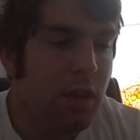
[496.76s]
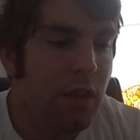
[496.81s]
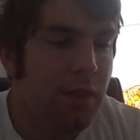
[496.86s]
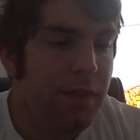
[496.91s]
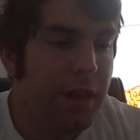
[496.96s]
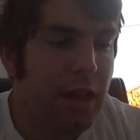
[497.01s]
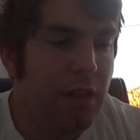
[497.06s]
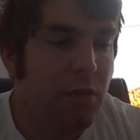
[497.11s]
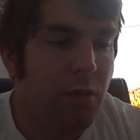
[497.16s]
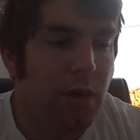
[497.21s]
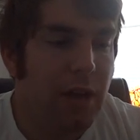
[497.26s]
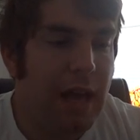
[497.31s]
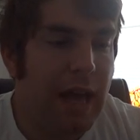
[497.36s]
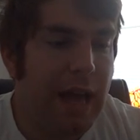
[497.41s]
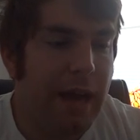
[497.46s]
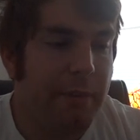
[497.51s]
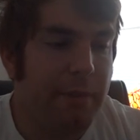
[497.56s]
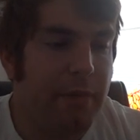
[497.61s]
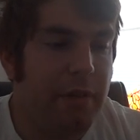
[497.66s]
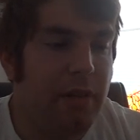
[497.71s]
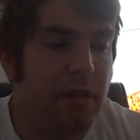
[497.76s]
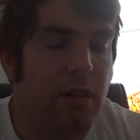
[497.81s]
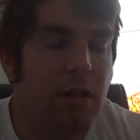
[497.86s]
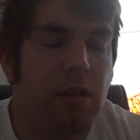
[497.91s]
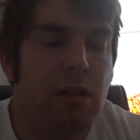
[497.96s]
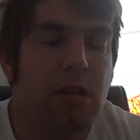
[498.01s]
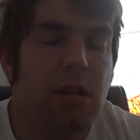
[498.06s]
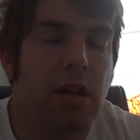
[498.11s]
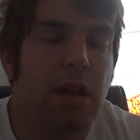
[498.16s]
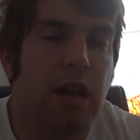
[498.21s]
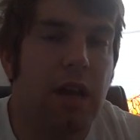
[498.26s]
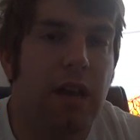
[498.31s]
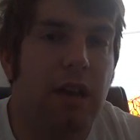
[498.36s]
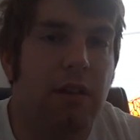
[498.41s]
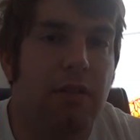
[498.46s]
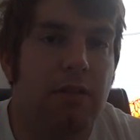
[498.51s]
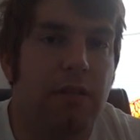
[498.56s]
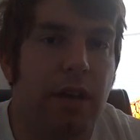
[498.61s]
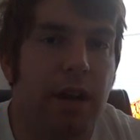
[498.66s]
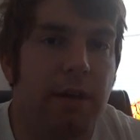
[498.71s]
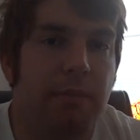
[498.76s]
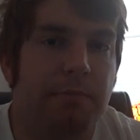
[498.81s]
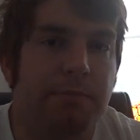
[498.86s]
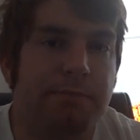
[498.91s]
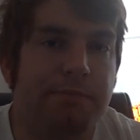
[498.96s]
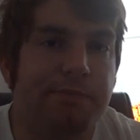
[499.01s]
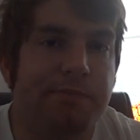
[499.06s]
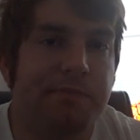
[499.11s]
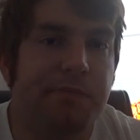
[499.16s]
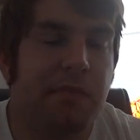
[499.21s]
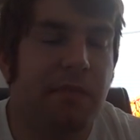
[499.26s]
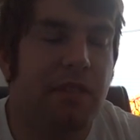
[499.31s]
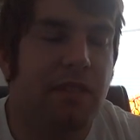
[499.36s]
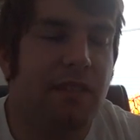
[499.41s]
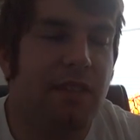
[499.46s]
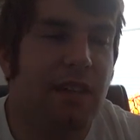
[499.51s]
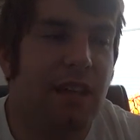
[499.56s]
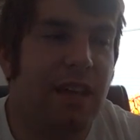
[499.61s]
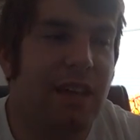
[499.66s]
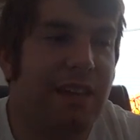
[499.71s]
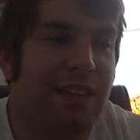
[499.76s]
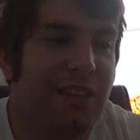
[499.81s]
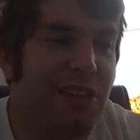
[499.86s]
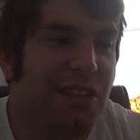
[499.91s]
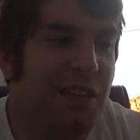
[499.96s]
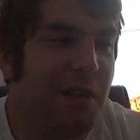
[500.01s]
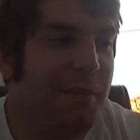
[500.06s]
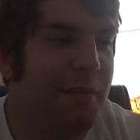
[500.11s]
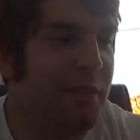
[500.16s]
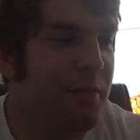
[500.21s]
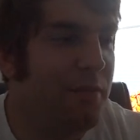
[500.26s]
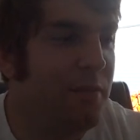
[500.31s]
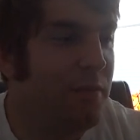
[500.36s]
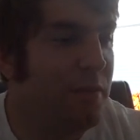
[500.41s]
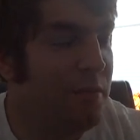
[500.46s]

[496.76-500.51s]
that's what happened. And something